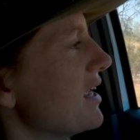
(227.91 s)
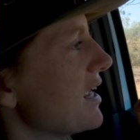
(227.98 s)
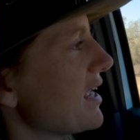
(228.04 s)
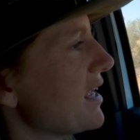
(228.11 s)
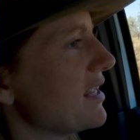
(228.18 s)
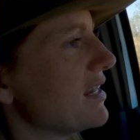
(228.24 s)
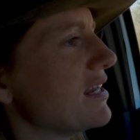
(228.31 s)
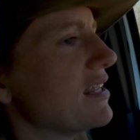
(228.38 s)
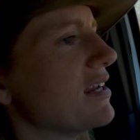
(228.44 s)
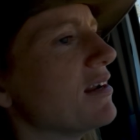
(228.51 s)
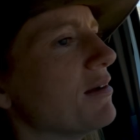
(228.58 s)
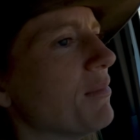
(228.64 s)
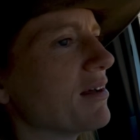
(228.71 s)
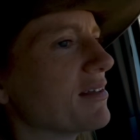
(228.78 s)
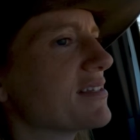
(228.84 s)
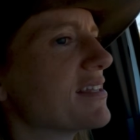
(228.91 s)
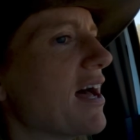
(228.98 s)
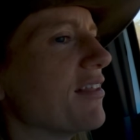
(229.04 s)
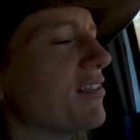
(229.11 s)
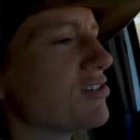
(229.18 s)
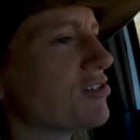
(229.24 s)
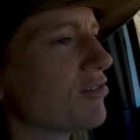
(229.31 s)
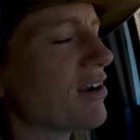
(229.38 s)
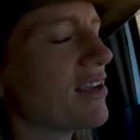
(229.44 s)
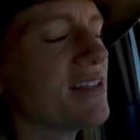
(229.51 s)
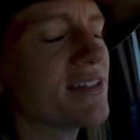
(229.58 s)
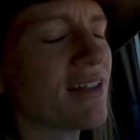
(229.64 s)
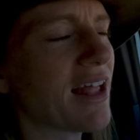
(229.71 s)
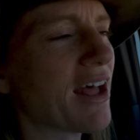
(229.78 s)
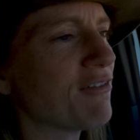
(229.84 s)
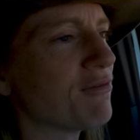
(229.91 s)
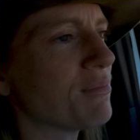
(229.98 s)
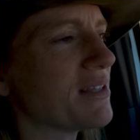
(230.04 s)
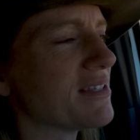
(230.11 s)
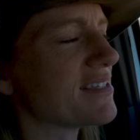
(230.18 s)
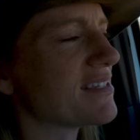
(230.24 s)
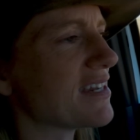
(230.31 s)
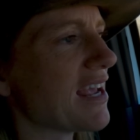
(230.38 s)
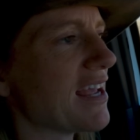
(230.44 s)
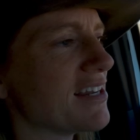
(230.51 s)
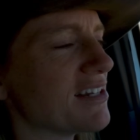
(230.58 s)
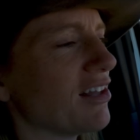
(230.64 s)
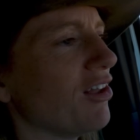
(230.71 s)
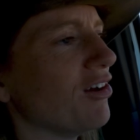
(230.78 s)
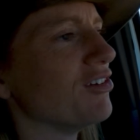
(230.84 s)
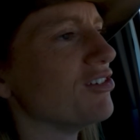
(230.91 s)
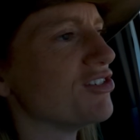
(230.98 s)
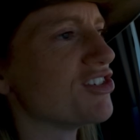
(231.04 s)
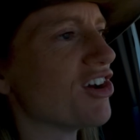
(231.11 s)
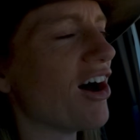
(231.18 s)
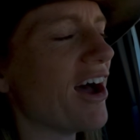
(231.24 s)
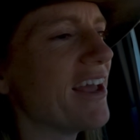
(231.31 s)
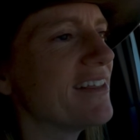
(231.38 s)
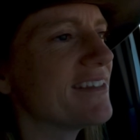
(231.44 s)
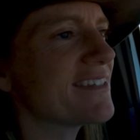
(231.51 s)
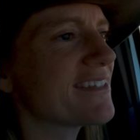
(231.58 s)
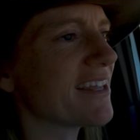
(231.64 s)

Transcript: hidden in and amongst other trees, so they haven't been standalone giants